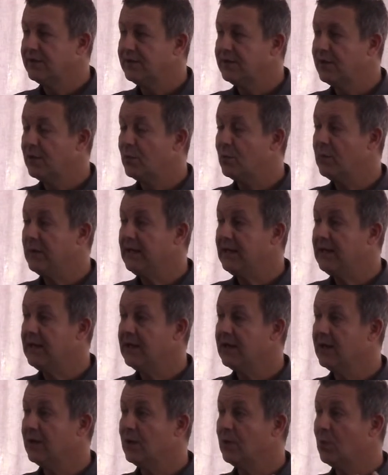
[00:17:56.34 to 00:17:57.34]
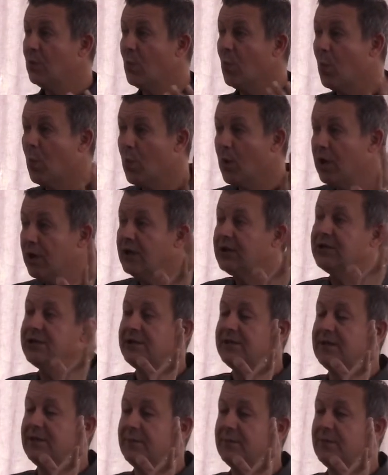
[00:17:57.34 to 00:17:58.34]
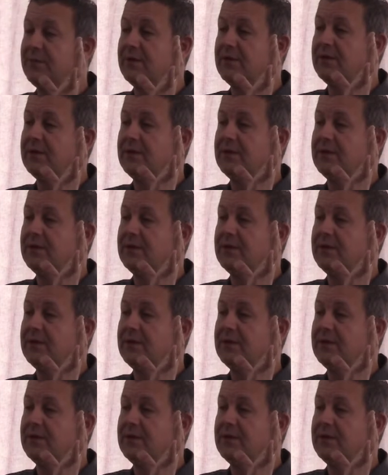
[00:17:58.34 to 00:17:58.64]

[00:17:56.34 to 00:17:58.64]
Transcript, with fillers: That we worship